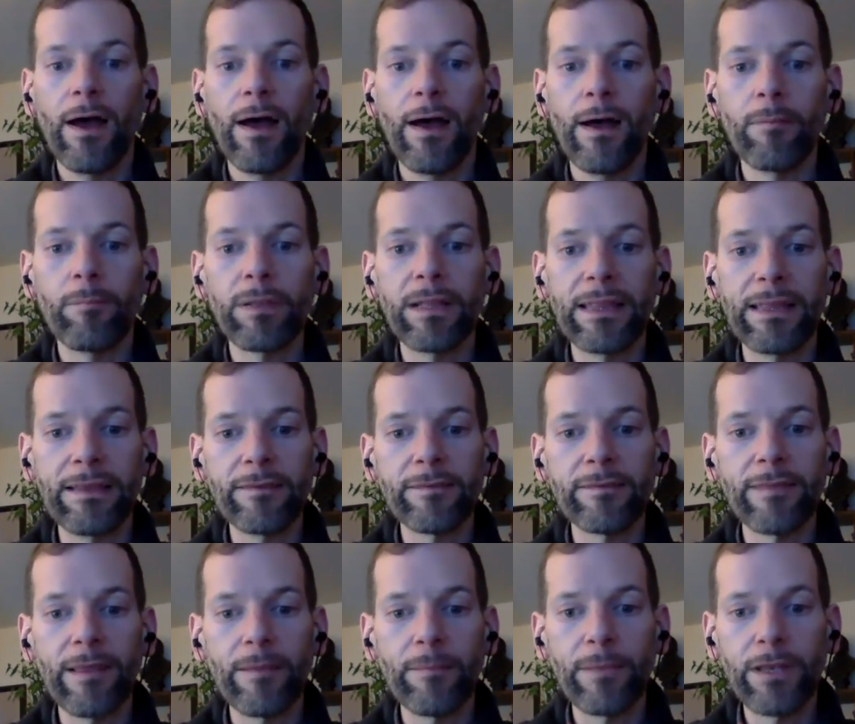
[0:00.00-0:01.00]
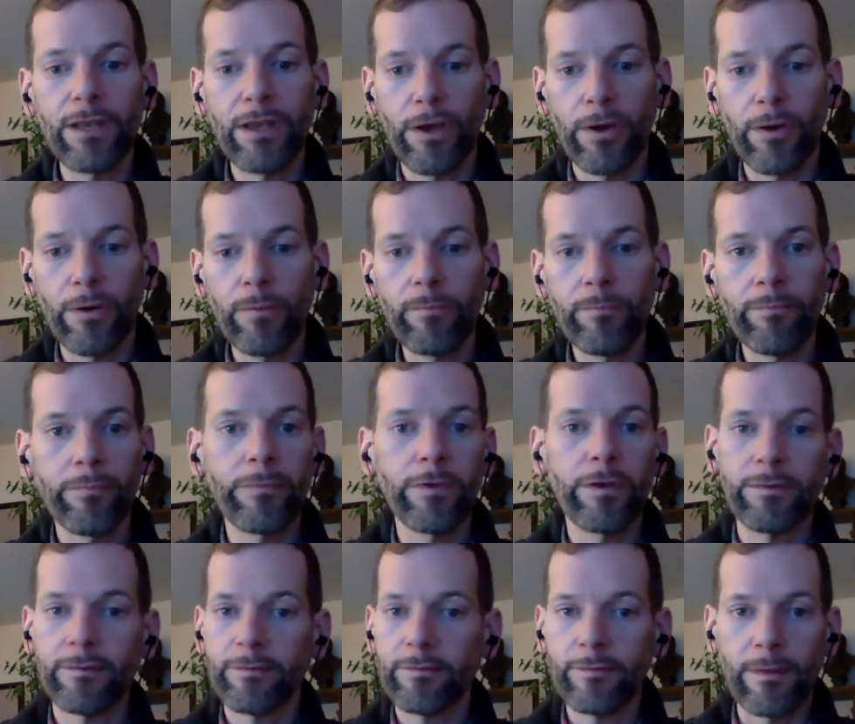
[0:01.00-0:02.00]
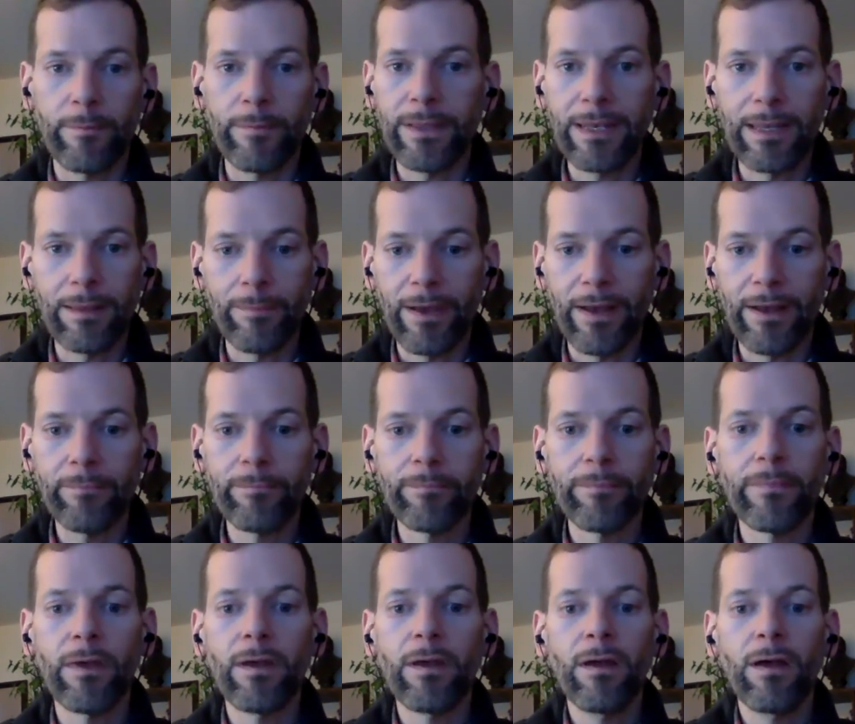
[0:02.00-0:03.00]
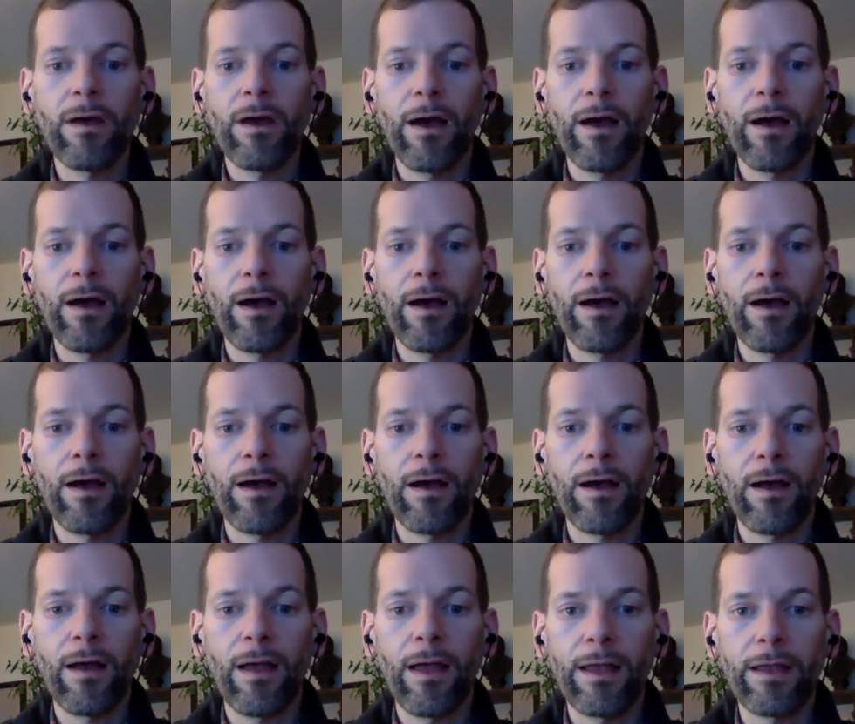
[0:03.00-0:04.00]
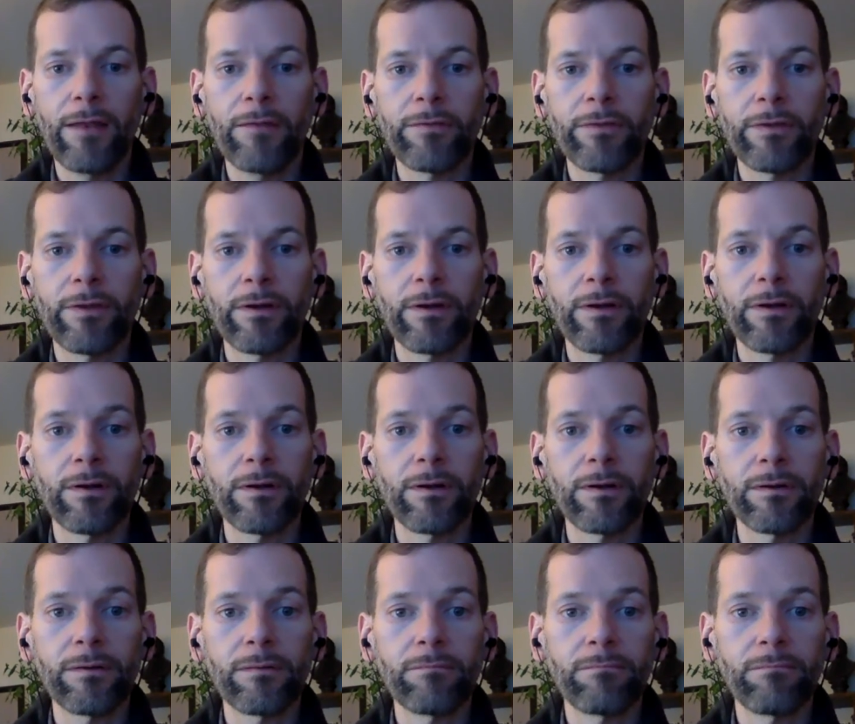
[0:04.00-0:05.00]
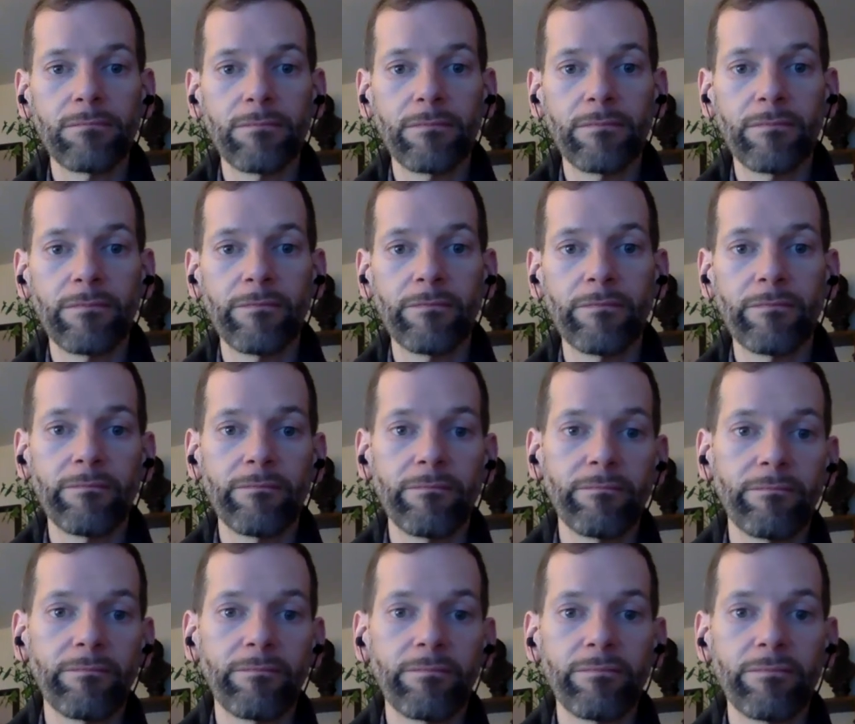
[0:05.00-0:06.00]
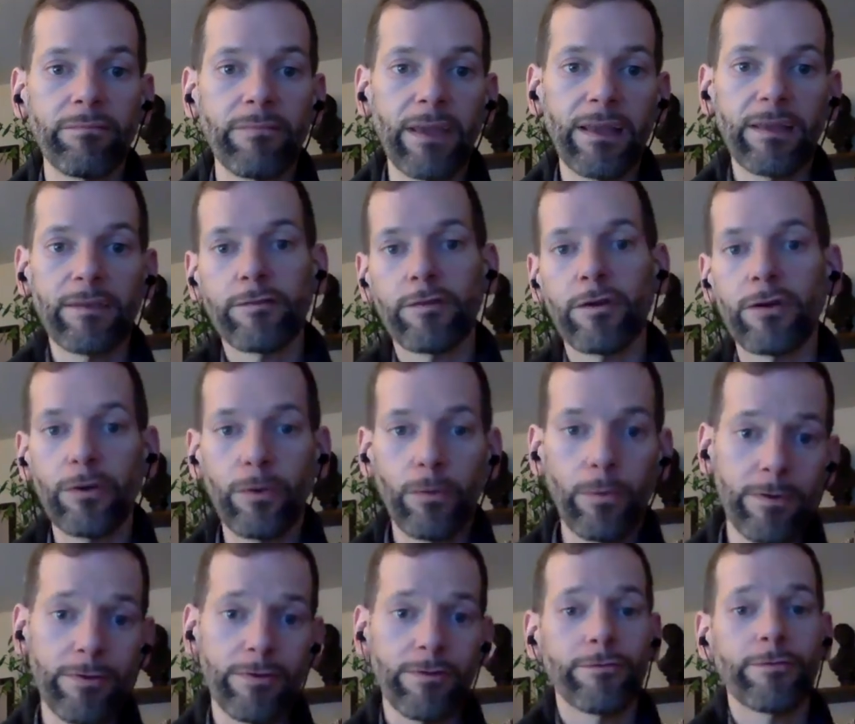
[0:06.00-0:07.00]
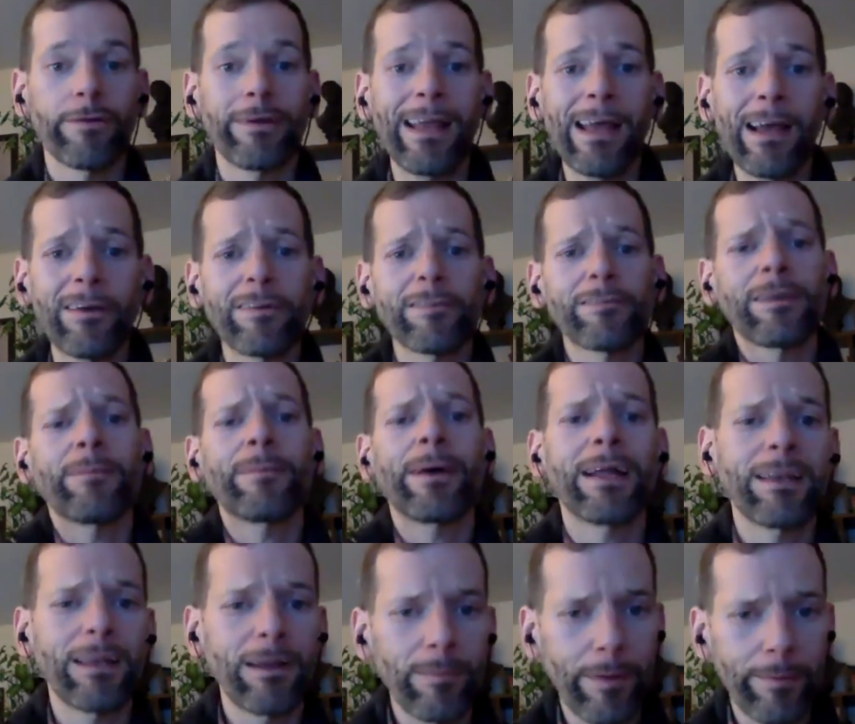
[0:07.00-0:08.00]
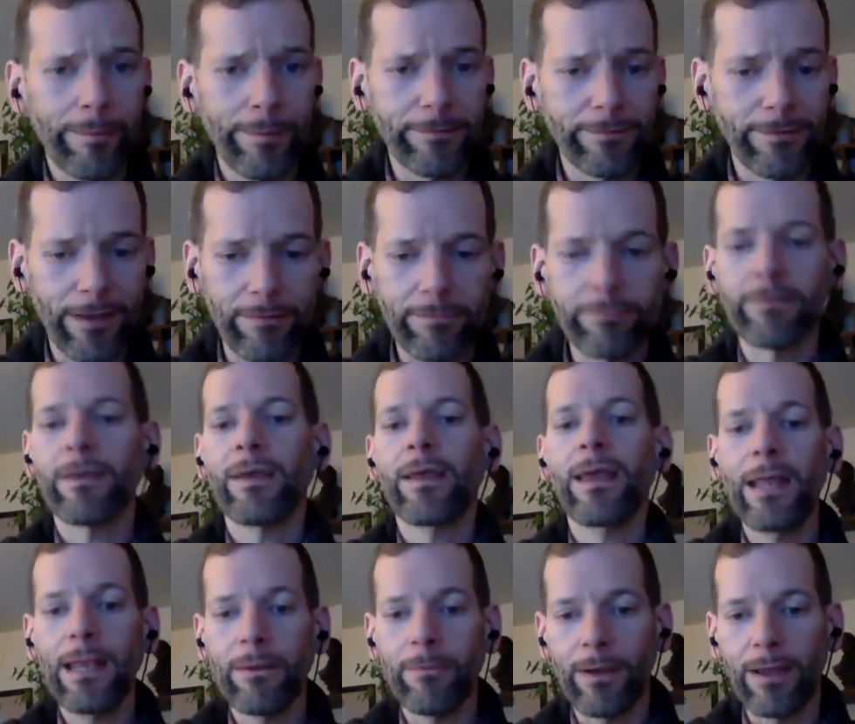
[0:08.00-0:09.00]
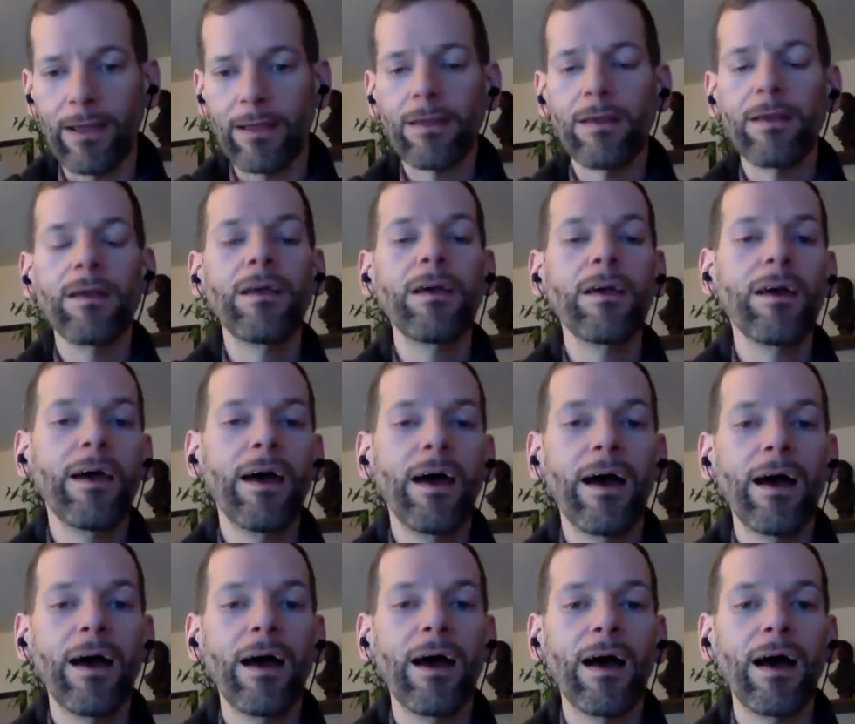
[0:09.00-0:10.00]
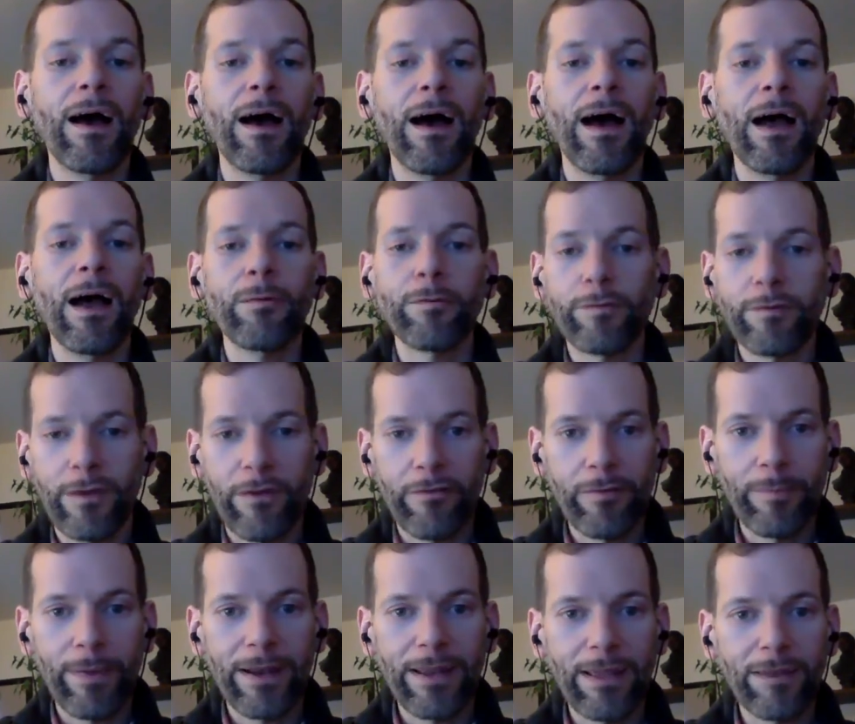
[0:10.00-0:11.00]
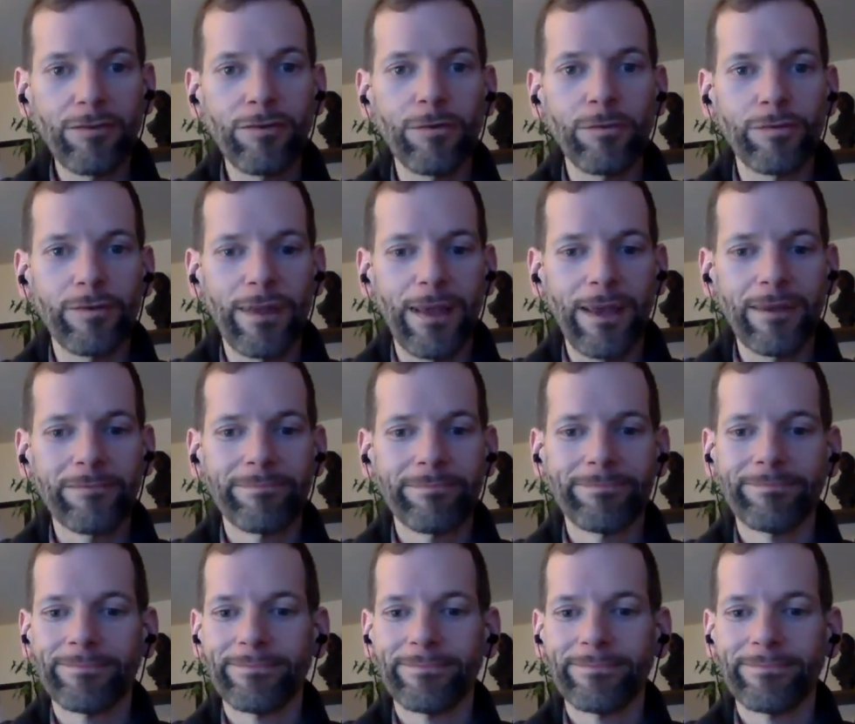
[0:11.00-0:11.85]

uh, please let me know. You can send me an email. Uh, and if there, I guess there are no questions right now because I'm on here by myself. Anyway, I will see everybody on Tuesday.